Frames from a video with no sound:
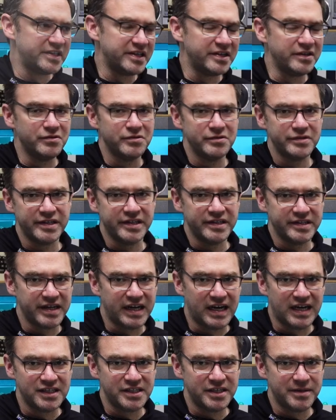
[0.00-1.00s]
signals into
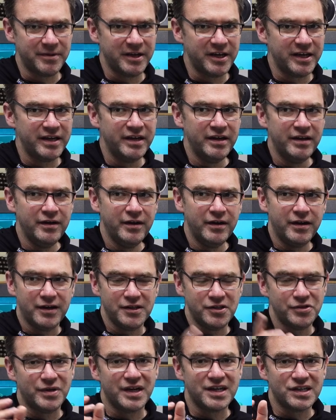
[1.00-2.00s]
RGB. I
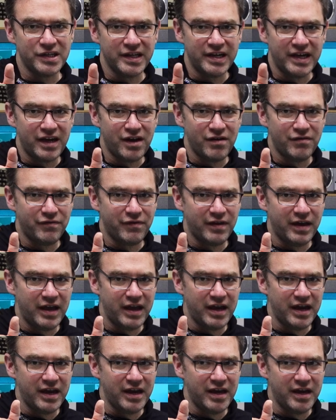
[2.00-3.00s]
do actually have
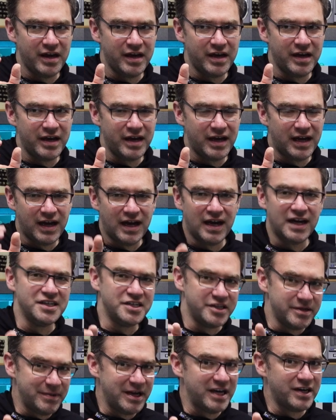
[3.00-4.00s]
a
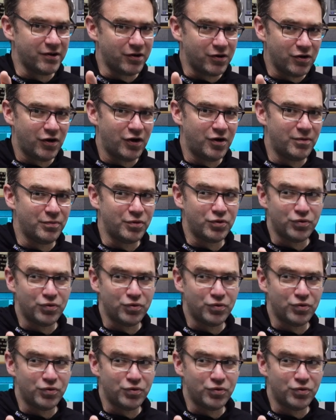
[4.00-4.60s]
RGB to comp